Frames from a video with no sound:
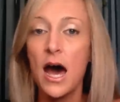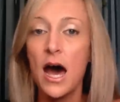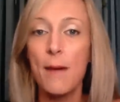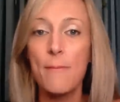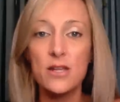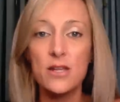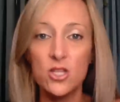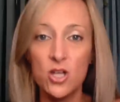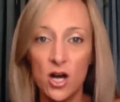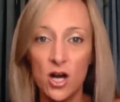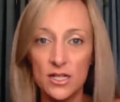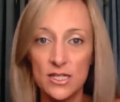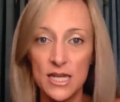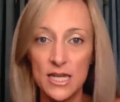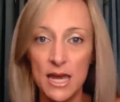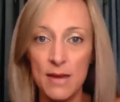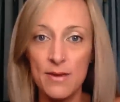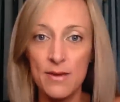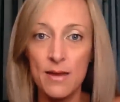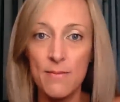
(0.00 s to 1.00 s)
I'm going to talk
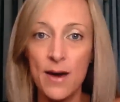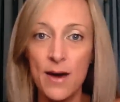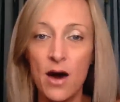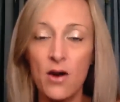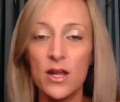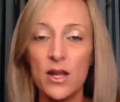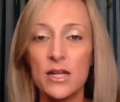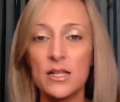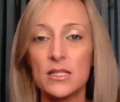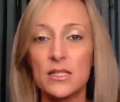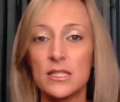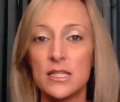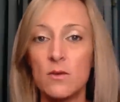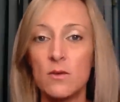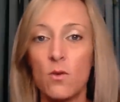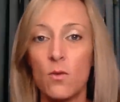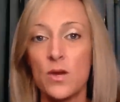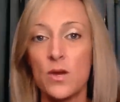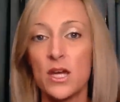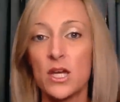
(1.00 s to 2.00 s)
to Emmy about it and see
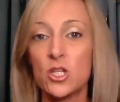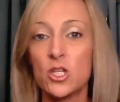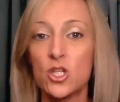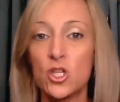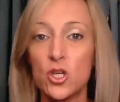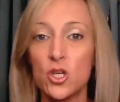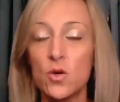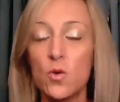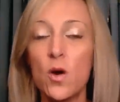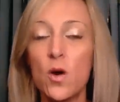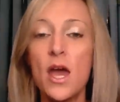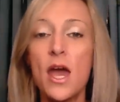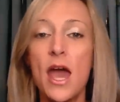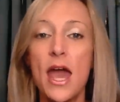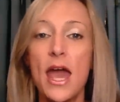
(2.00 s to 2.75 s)
what we can do.